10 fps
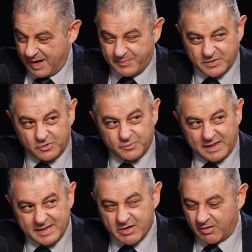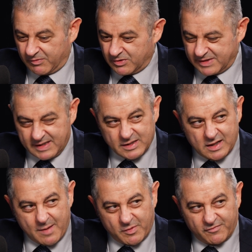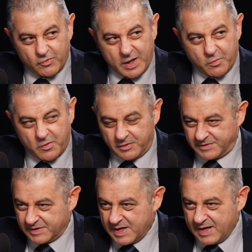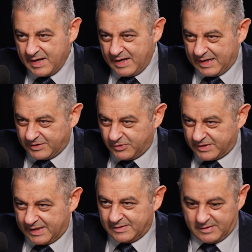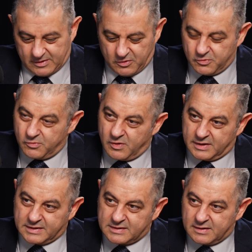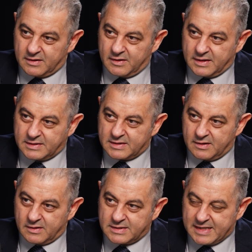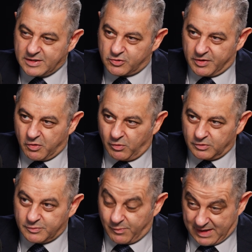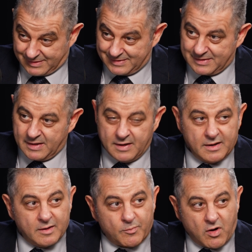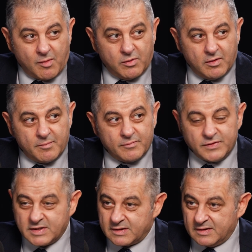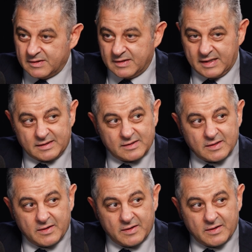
episode. But here I'm going to say a couple of quick words. As you said, Lou, it's a century-old plus problem that